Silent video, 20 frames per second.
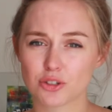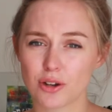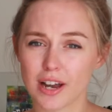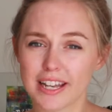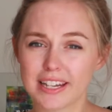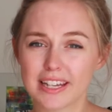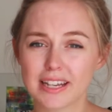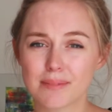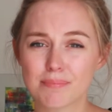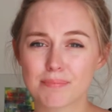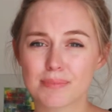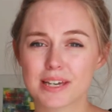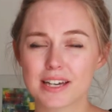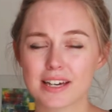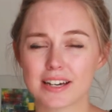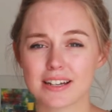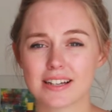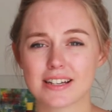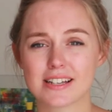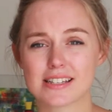try it
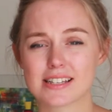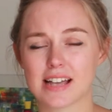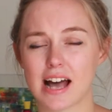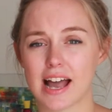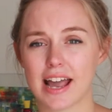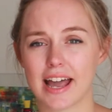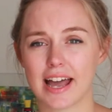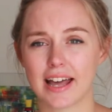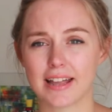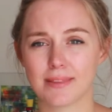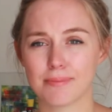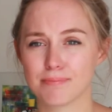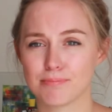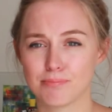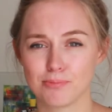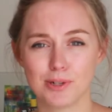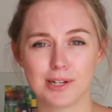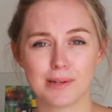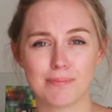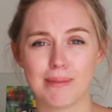because I had
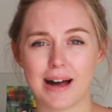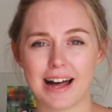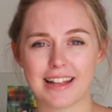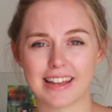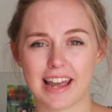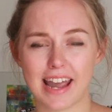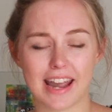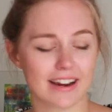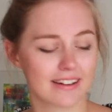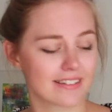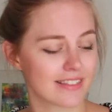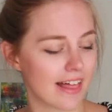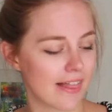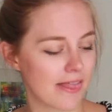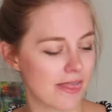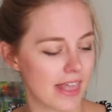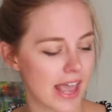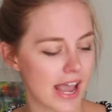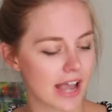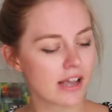really bad hair
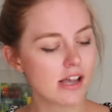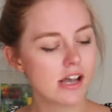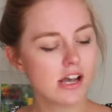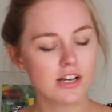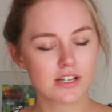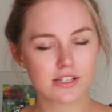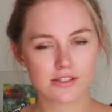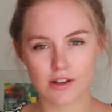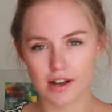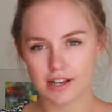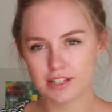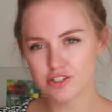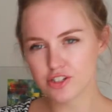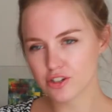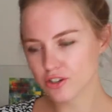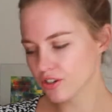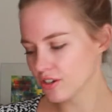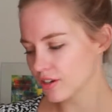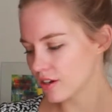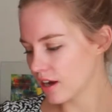that day. So I
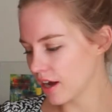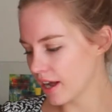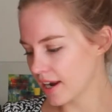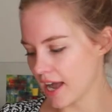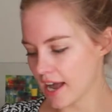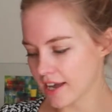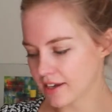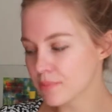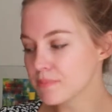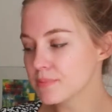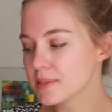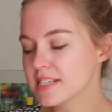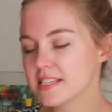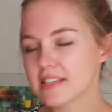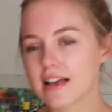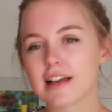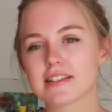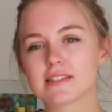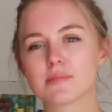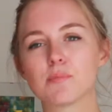took like
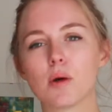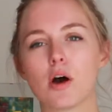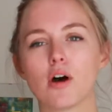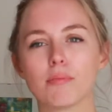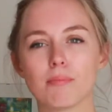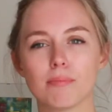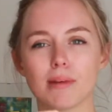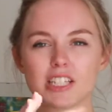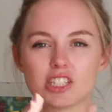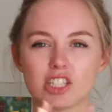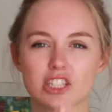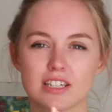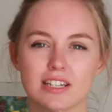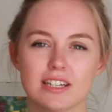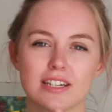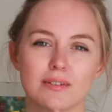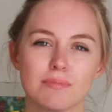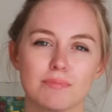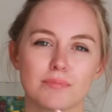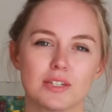pea-sized amount, matched
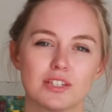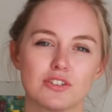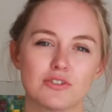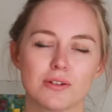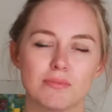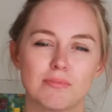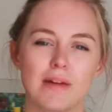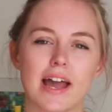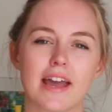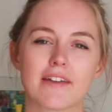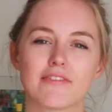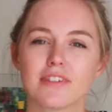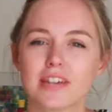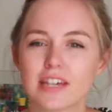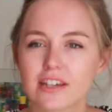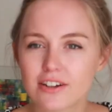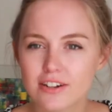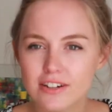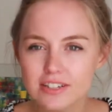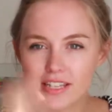it between my
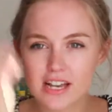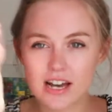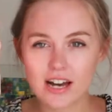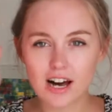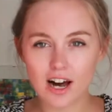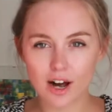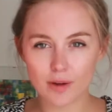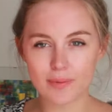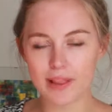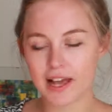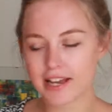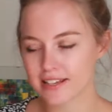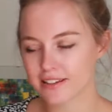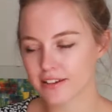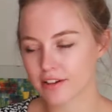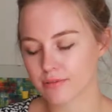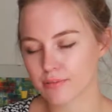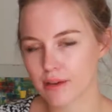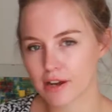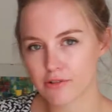fingers, applied it
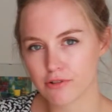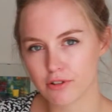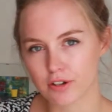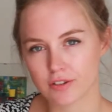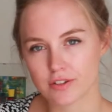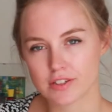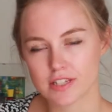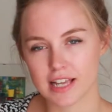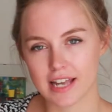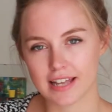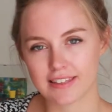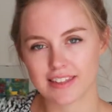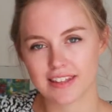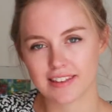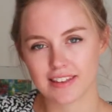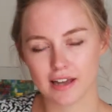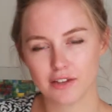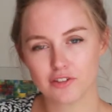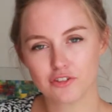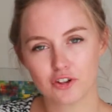on my roots, and
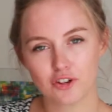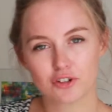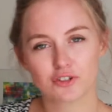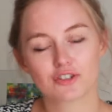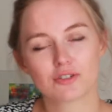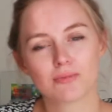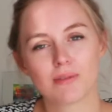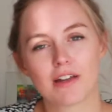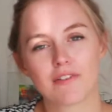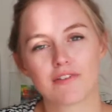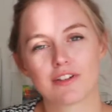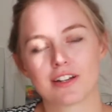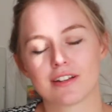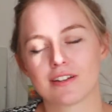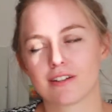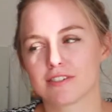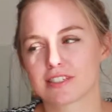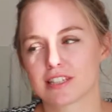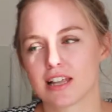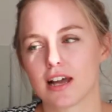then I turned to my friend
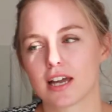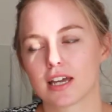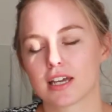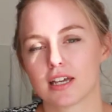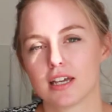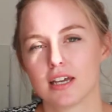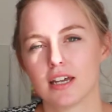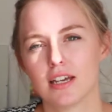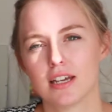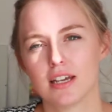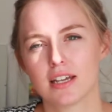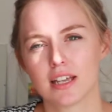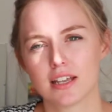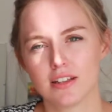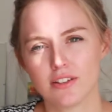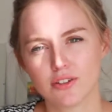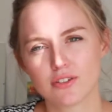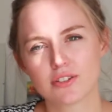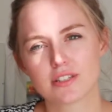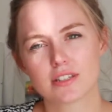and I was like,
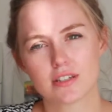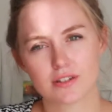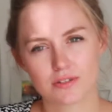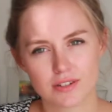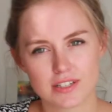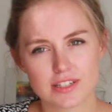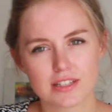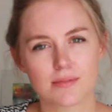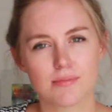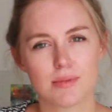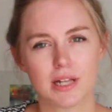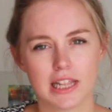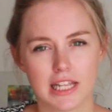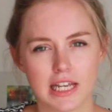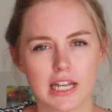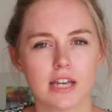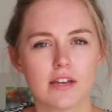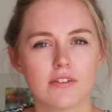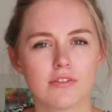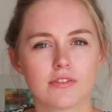can you seriously
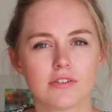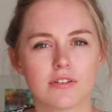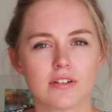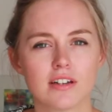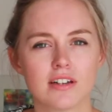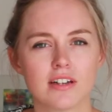believe